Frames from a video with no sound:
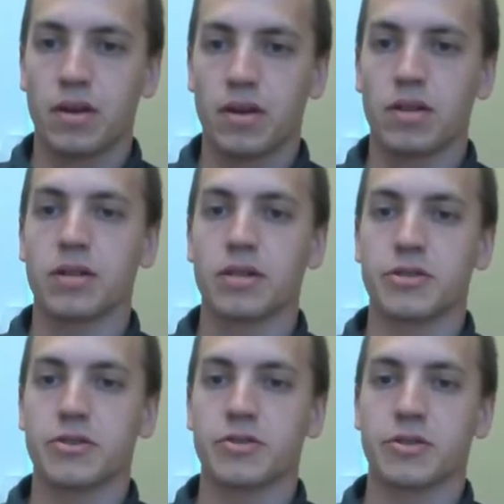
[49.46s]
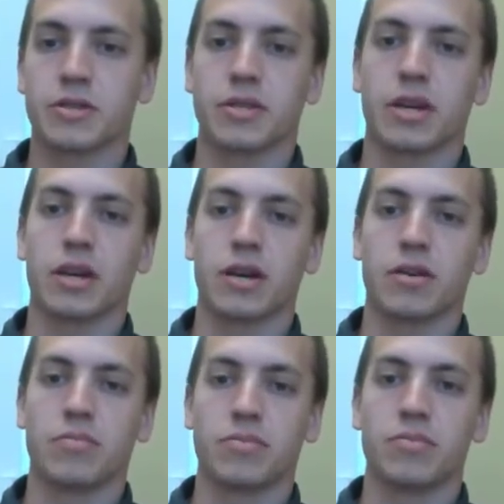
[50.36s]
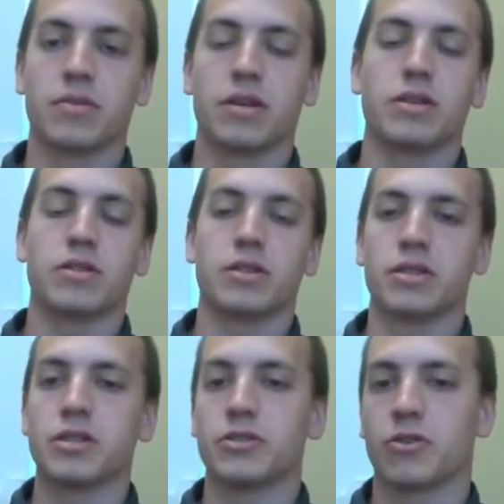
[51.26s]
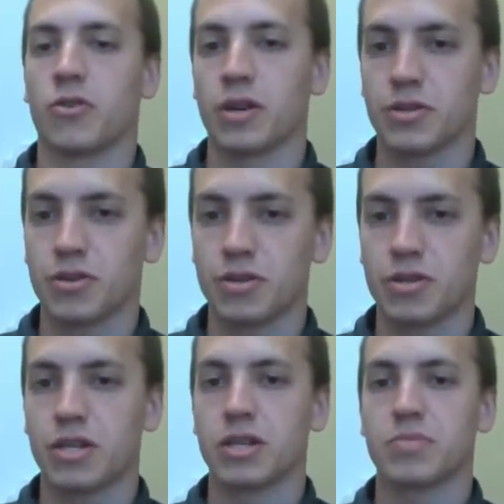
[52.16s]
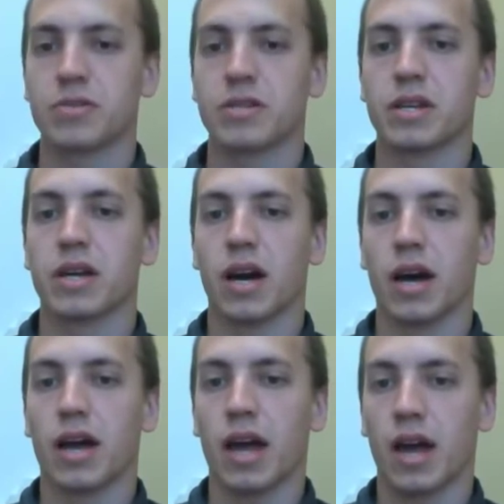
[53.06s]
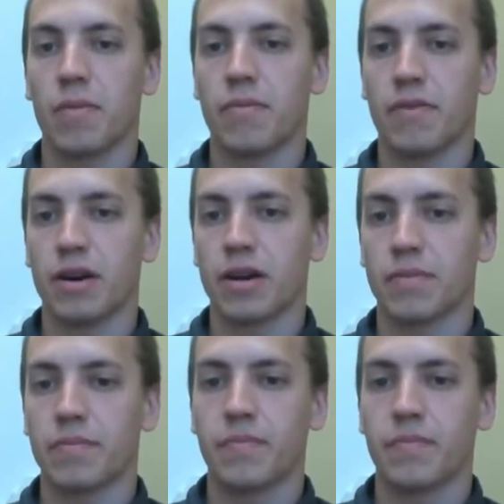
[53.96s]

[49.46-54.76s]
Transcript: And then the teacher goes to say, the teacher corrects her and says, "Please say, I am fine."